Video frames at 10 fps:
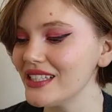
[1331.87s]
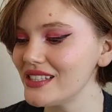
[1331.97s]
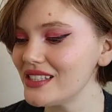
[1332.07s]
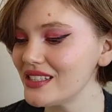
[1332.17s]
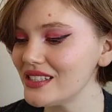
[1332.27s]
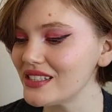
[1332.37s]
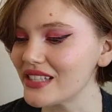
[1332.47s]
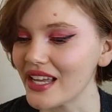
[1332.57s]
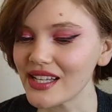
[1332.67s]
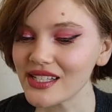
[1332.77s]
This
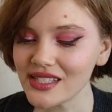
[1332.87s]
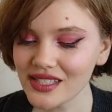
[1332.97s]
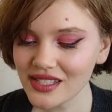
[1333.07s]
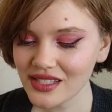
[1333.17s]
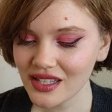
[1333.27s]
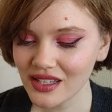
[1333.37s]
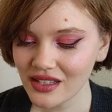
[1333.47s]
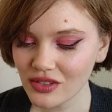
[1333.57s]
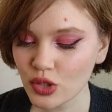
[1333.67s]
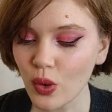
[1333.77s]
says
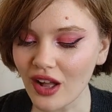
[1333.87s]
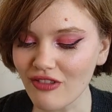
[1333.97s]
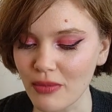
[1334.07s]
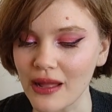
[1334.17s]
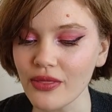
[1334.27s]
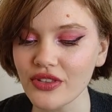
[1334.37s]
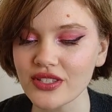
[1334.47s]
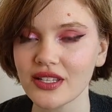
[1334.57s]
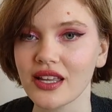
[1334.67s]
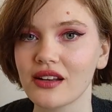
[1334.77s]
12
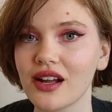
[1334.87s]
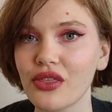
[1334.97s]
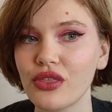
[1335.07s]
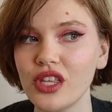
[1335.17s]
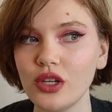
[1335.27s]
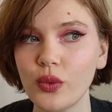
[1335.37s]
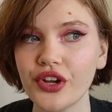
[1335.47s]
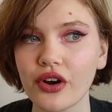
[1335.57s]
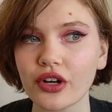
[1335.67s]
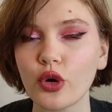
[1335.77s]
months, and I think
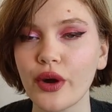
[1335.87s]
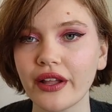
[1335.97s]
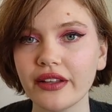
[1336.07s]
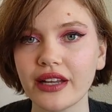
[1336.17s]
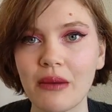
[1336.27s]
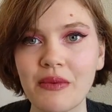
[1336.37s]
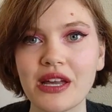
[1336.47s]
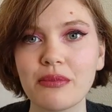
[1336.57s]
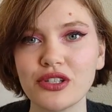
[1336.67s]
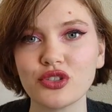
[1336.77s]
we are quickly
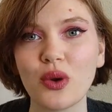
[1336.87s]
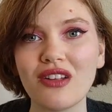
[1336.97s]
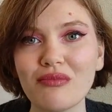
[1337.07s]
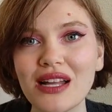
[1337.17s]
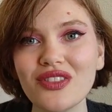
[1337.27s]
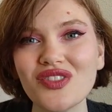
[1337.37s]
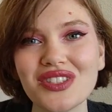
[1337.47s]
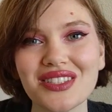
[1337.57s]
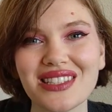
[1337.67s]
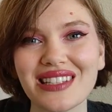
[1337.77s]
coming up on 12
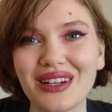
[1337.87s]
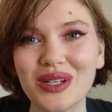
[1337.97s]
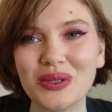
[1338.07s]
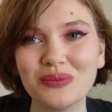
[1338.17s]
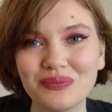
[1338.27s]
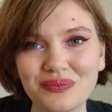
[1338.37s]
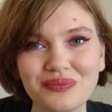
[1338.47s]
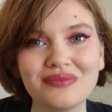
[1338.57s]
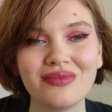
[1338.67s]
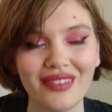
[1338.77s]
months, so
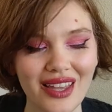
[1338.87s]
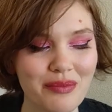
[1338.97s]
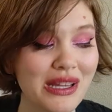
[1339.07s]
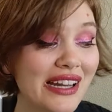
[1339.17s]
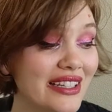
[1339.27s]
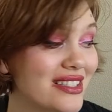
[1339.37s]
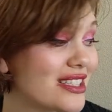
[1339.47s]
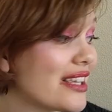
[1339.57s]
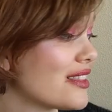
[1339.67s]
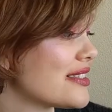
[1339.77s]
it'd be nice
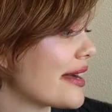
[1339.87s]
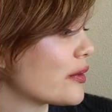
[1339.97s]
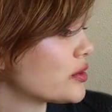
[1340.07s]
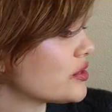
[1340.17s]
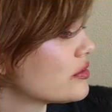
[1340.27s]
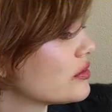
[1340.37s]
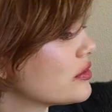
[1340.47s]
to get this out.